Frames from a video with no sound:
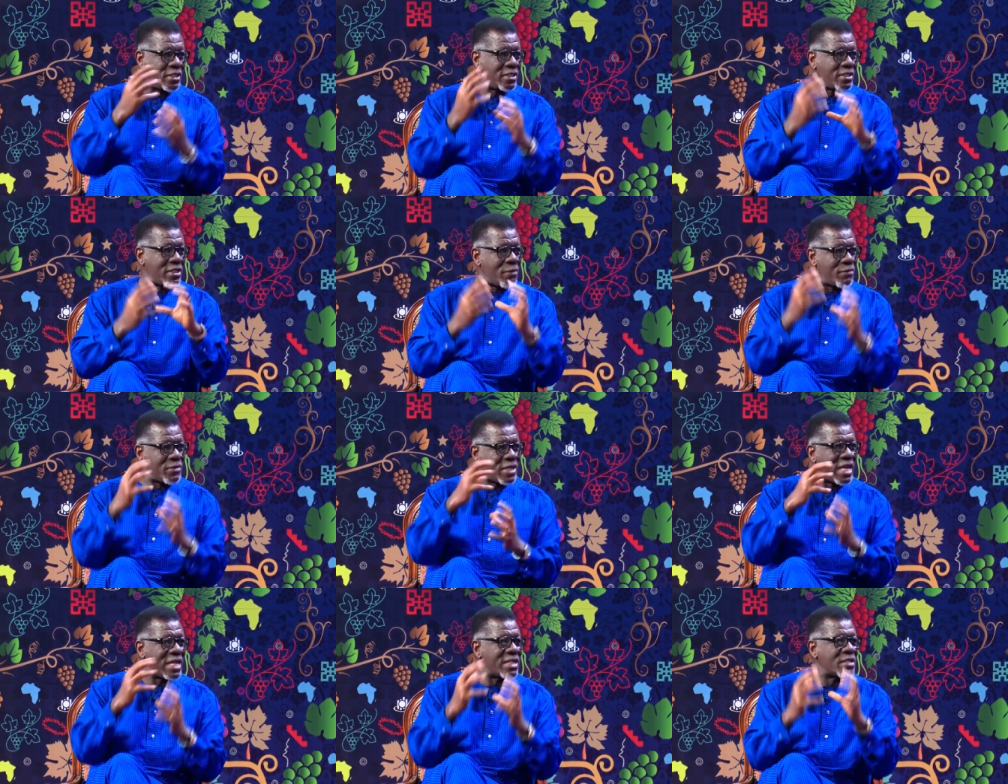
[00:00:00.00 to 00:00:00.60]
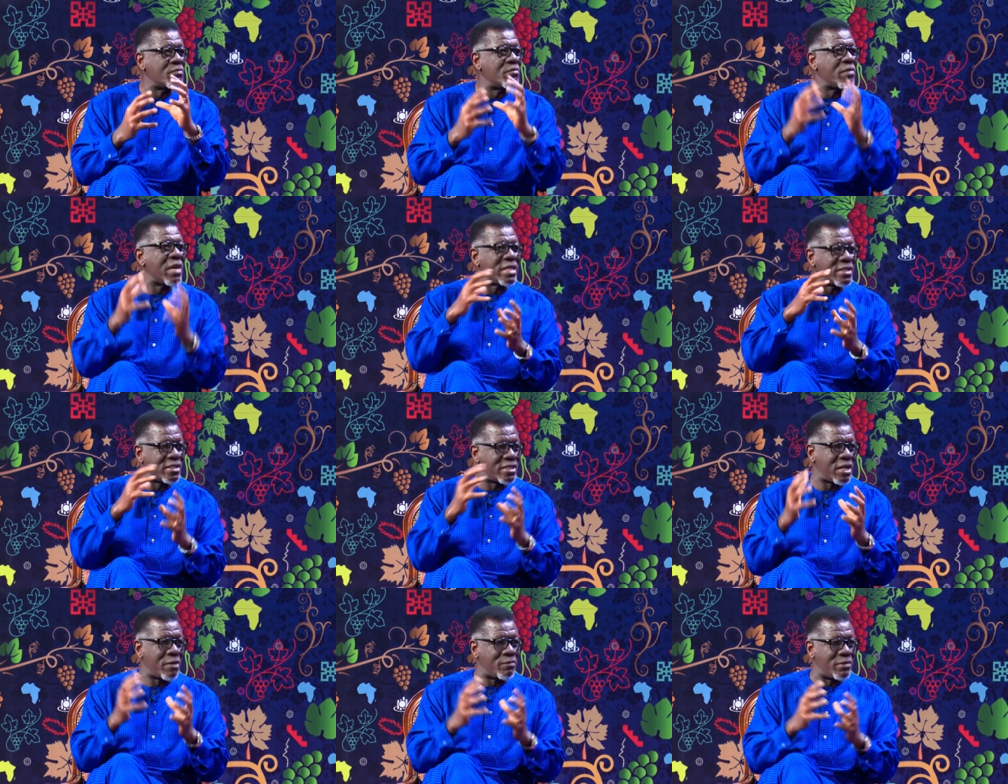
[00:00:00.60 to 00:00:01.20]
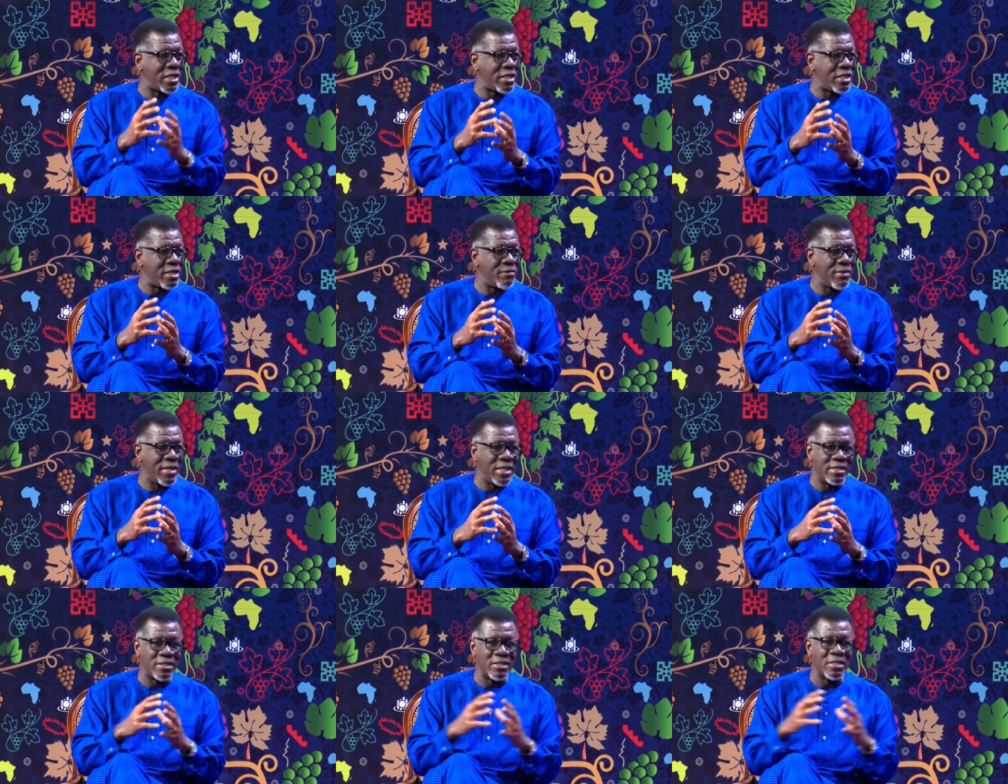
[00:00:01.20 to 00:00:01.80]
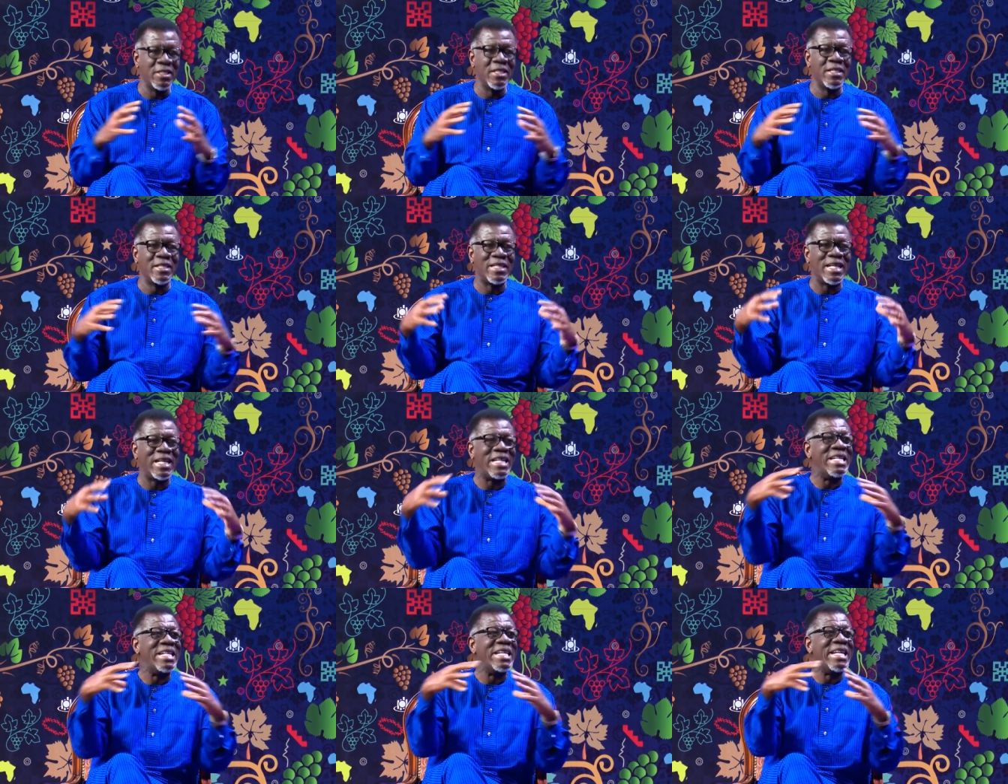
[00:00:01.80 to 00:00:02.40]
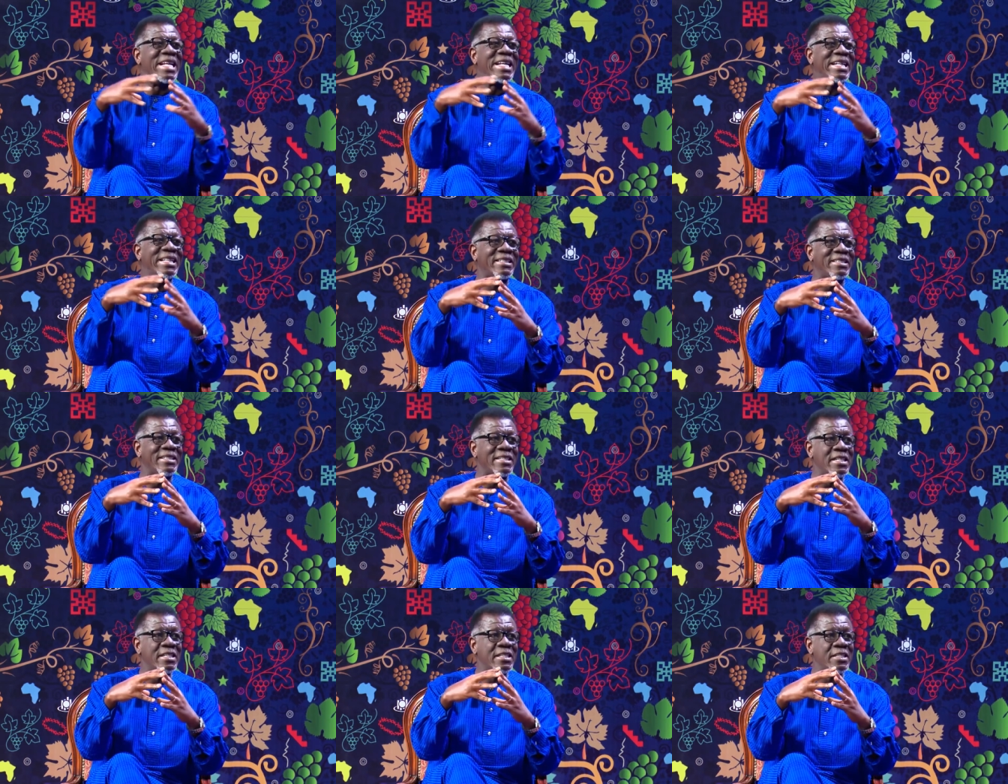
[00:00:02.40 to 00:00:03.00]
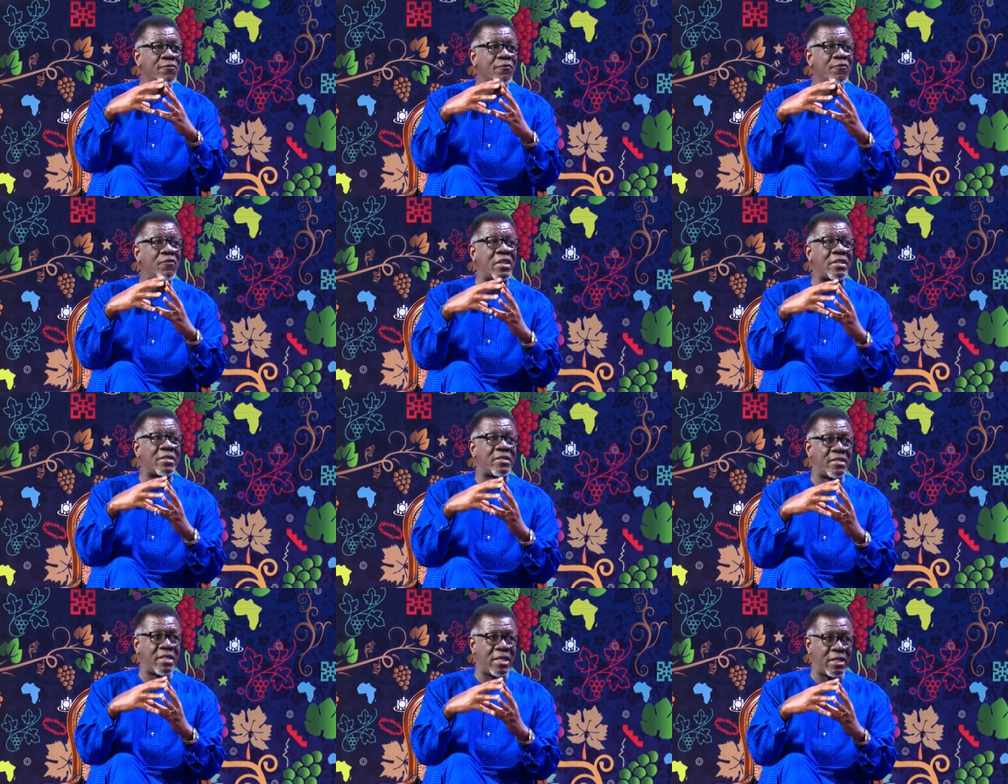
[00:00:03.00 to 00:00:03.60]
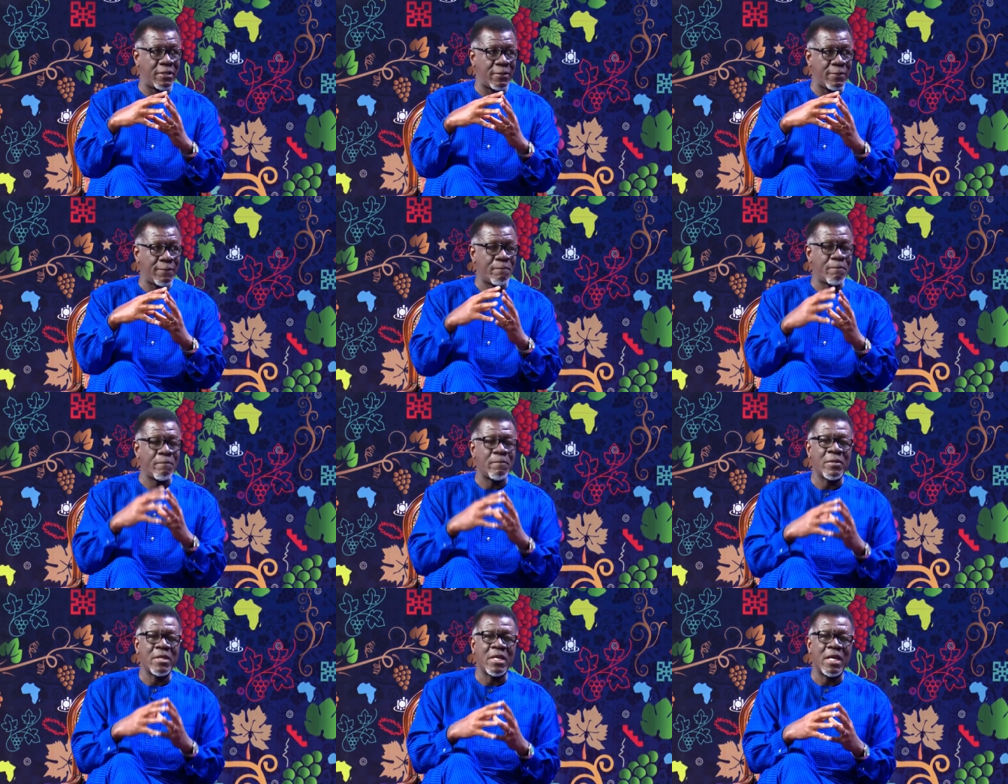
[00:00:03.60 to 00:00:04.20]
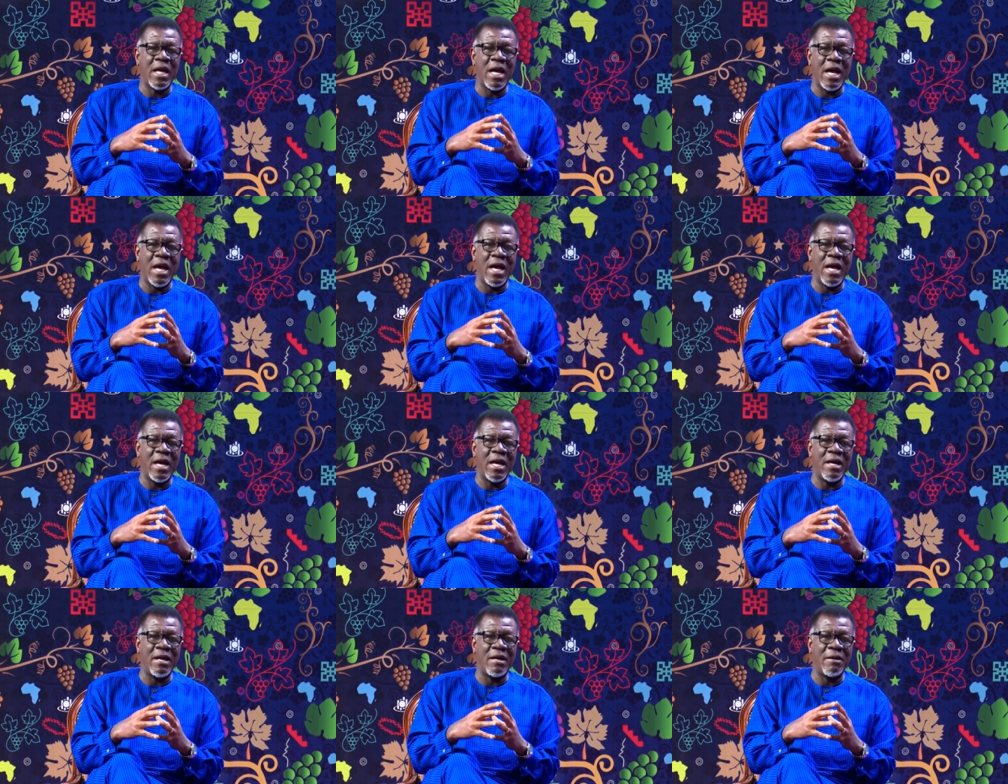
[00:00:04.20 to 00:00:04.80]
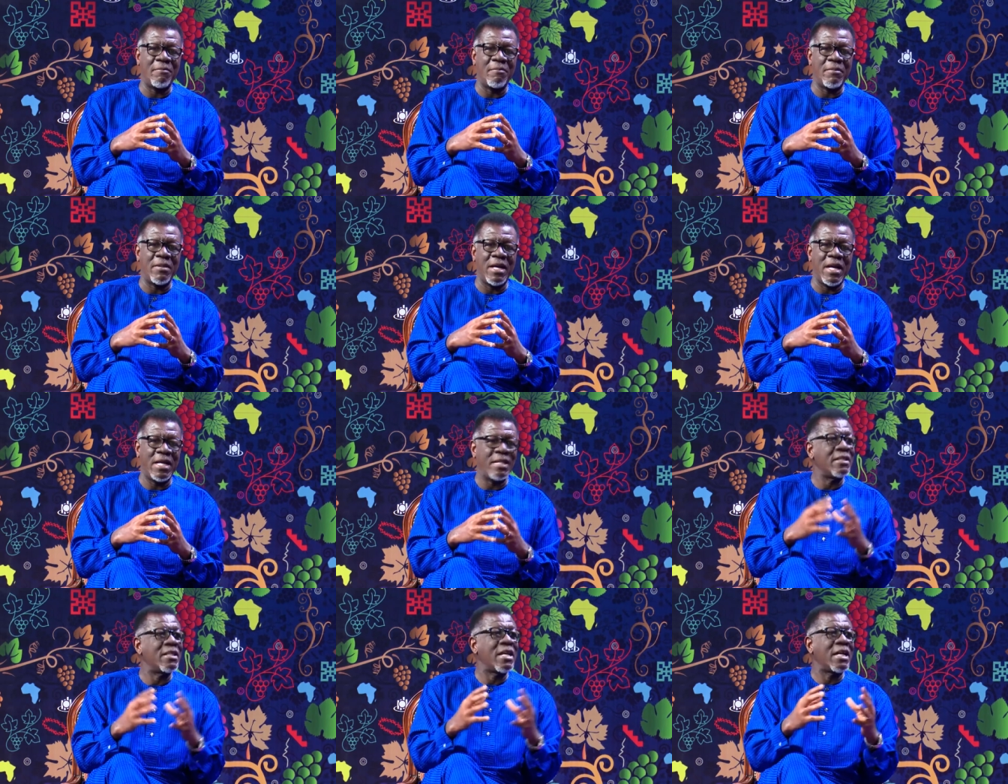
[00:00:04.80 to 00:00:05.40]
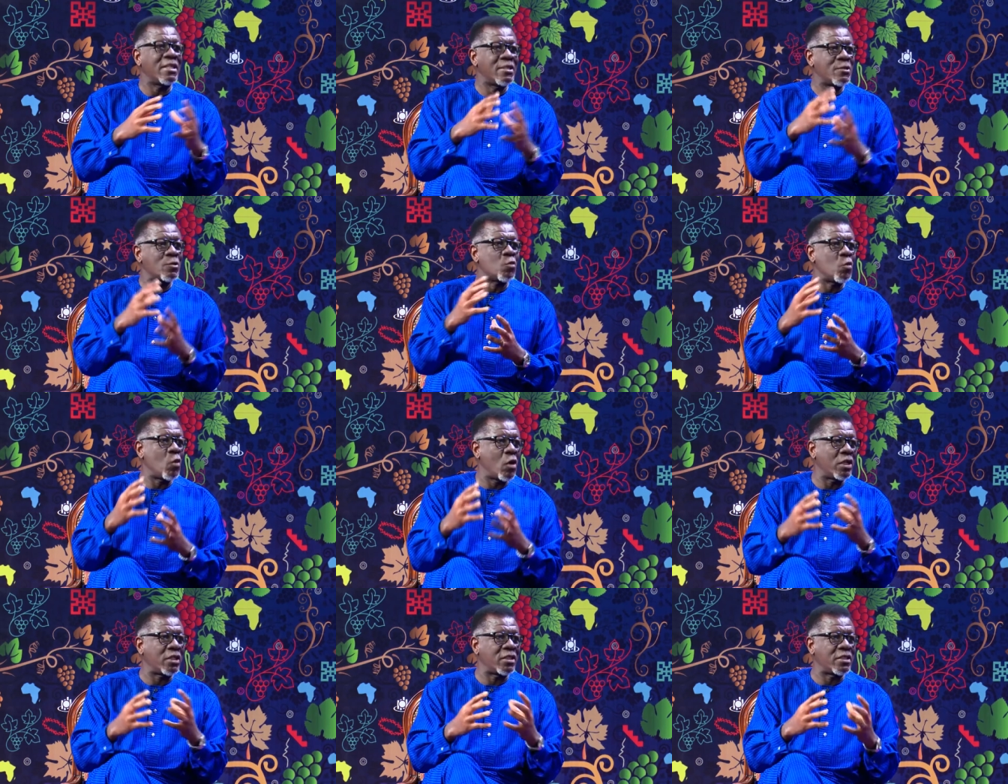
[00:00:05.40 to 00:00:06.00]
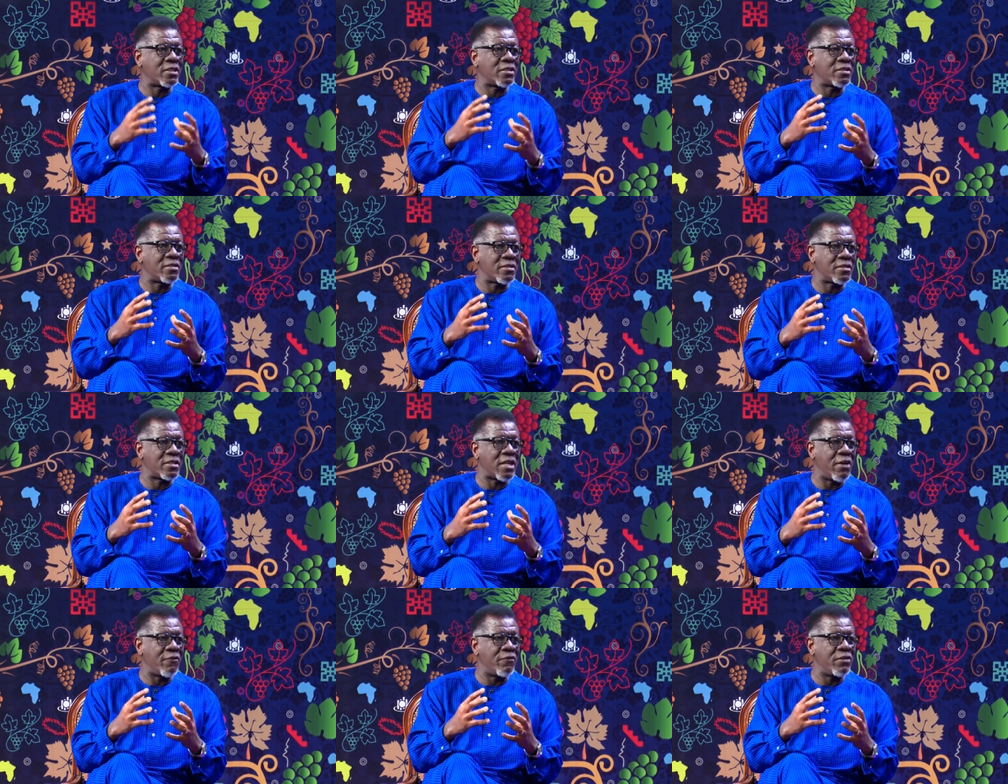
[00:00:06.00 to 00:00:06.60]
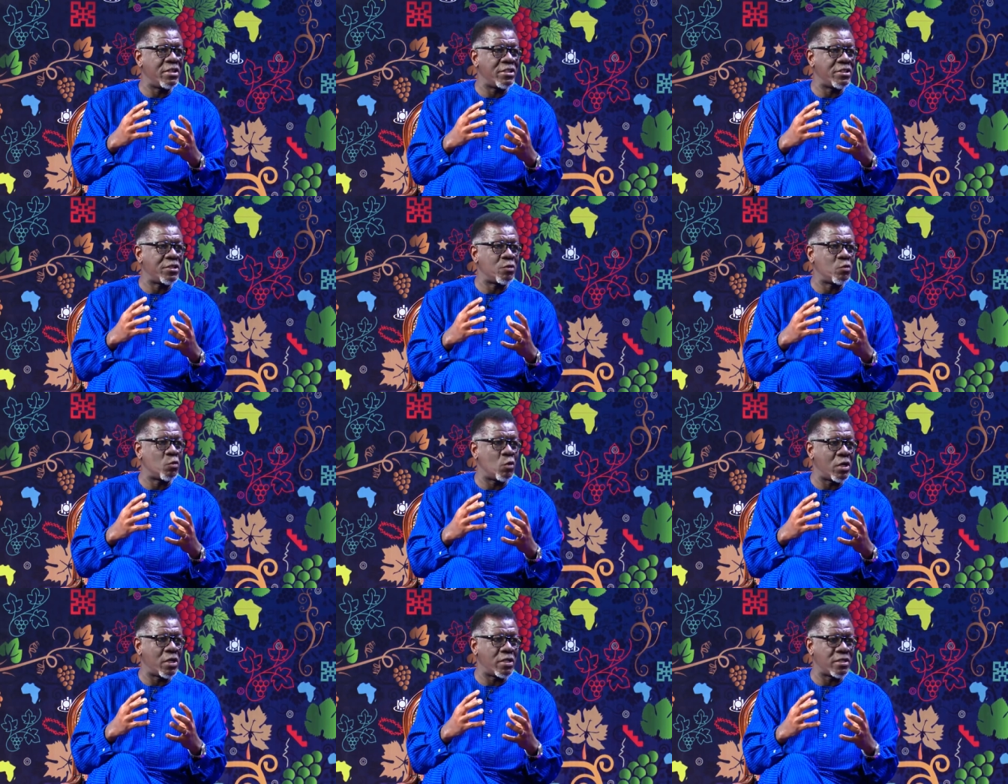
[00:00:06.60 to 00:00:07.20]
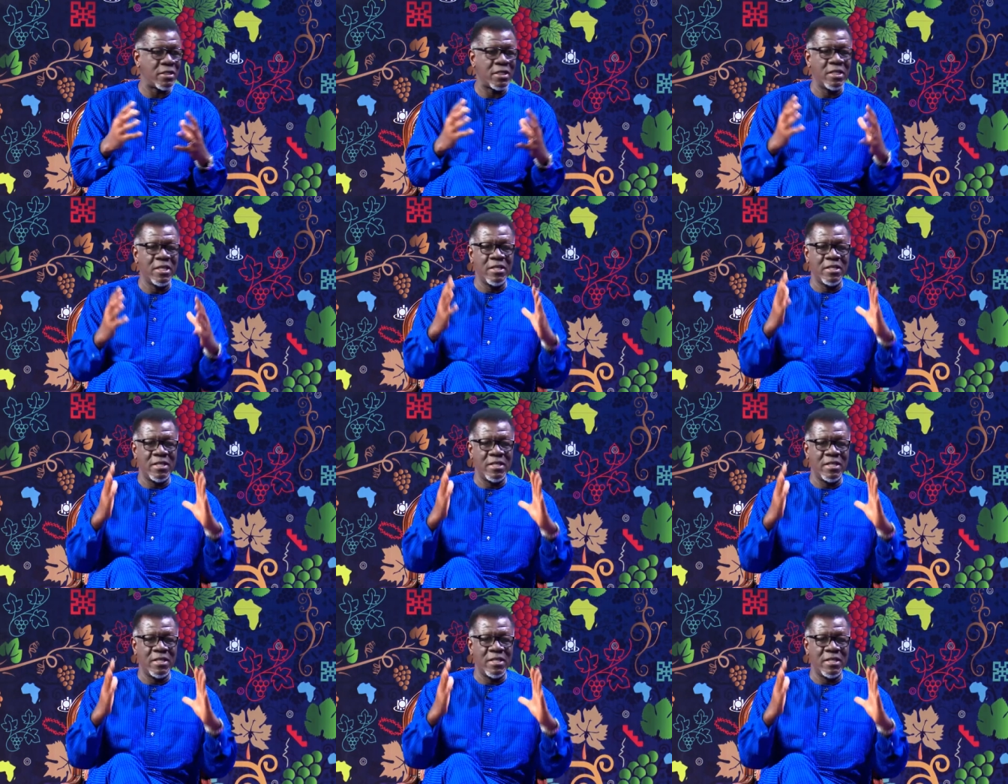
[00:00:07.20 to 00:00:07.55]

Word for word: Something has messed up the image that needs fixing. Um, and that is what salvation was.